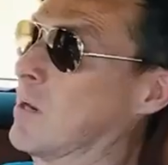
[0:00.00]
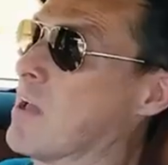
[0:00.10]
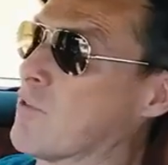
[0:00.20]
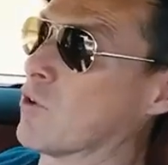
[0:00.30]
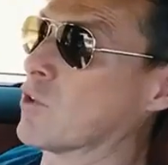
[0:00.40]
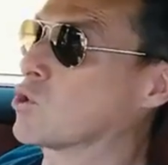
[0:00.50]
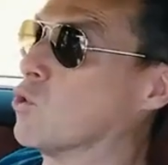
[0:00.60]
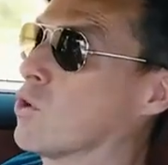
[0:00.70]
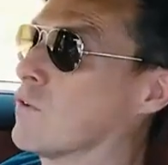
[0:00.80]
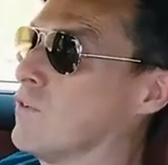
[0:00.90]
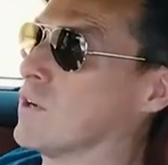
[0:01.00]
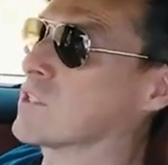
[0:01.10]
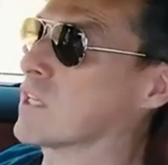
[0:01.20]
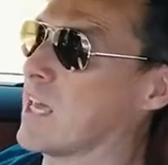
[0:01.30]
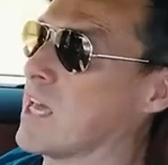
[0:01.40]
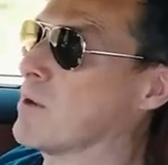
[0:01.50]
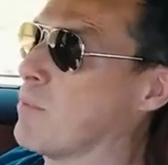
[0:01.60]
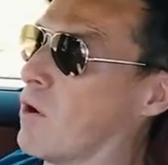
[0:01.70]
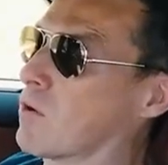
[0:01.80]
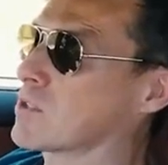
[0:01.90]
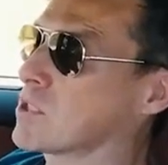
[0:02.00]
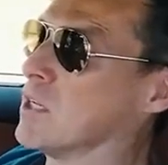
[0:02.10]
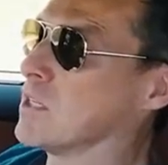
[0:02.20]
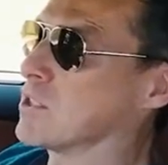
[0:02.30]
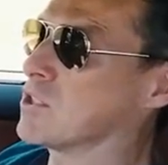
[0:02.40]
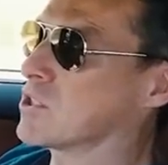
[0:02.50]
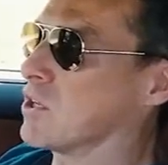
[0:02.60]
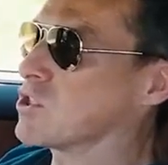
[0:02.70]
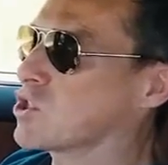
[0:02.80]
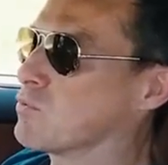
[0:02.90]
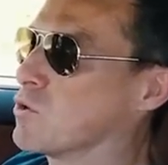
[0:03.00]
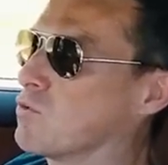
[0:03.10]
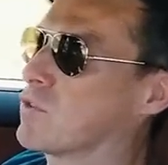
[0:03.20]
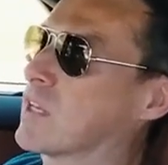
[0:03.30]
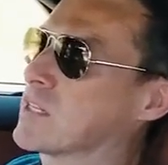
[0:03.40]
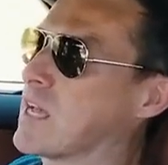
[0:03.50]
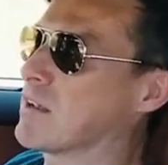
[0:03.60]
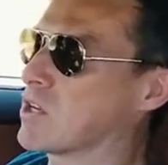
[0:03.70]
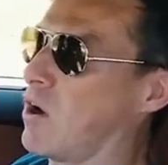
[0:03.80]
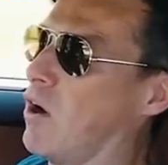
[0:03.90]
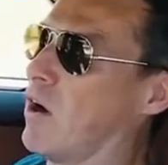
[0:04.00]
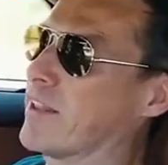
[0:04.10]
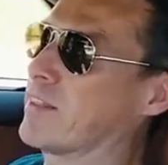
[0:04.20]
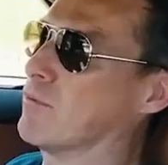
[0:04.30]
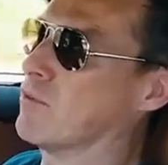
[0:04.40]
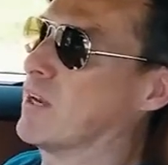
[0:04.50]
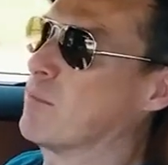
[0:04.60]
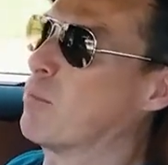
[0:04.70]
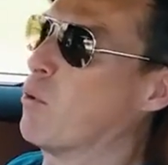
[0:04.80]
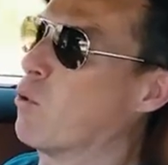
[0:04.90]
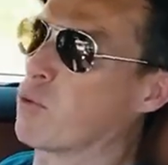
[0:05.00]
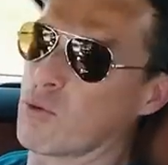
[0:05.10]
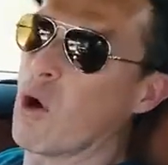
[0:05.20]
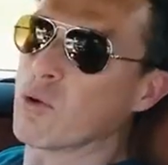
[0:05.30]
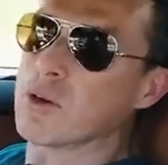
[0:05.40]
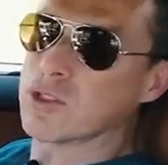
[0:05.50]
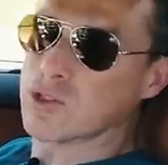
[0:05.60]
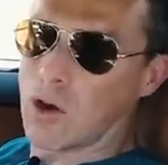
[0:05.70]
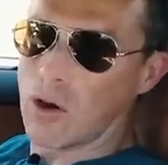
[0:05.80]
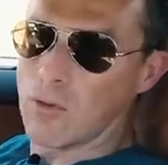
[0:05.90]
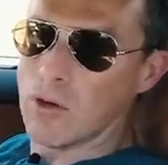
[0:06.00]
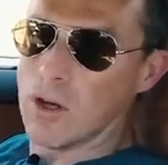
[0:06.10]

you know, you haven't got the torque converter gearbox to just like smooth things out to hide the really poor throttle control.